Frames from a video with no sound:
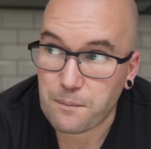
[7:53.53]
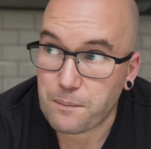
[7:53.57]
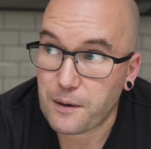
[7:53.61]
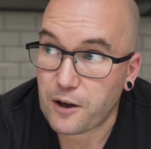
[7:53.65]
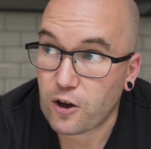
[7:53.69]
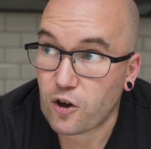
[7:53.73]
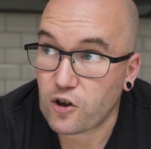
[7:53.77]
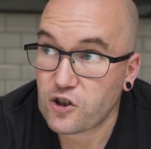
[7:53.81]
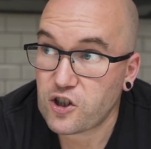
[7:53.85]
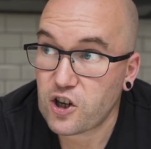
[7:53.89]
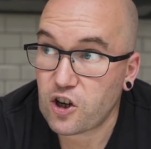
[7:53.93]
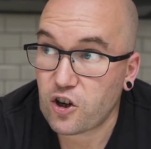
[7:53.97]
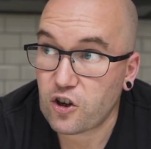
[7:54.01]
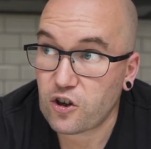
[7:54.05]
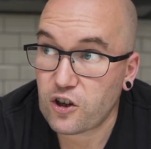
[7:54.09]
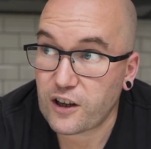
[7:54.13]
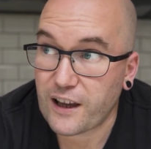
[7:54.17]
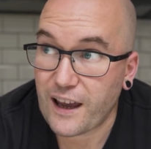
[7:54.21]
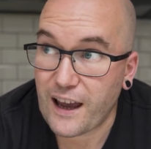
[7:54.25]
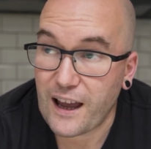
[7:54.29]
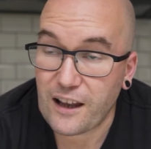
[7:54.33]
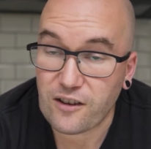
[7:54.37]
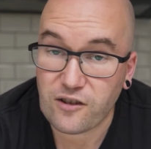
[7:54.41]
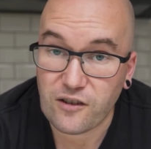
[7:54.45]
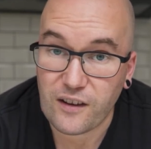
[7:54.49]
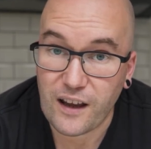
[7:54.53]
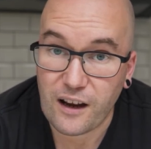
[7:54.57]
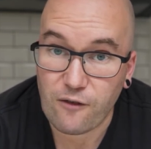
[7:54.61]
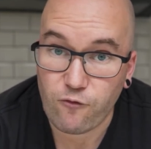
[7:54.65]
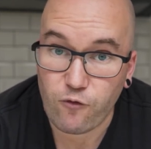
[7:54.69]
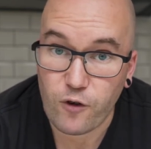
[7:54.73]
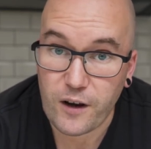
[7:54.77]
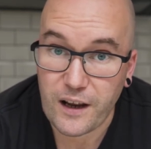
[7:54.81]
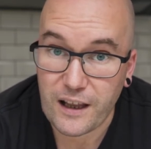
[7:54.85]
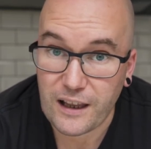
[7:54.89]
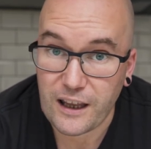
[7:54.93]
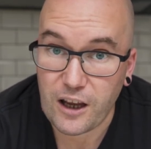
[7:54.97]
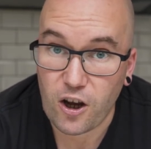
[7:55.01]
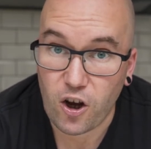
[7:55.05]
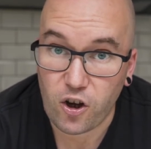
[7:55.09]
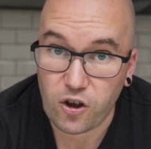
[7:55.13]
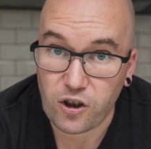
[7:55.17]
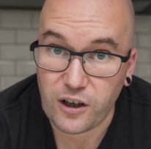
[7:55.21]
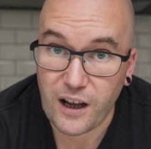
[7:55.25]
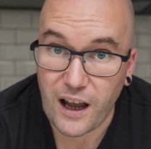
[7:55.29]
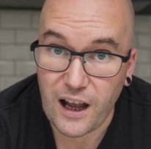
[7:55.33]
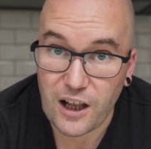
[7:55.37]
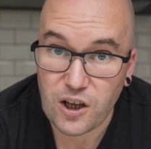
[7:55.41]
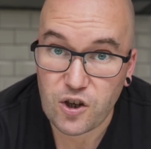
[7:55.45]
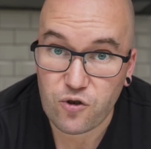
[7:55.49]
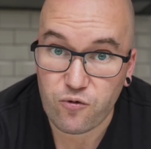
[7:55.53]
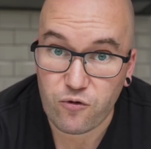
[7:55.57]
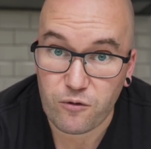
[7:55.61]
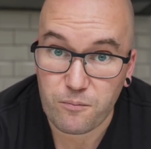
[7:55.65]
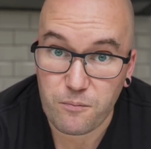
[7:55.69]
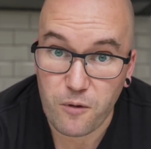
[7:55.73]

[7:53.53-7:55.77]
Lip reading: because you're going to get that really unnatural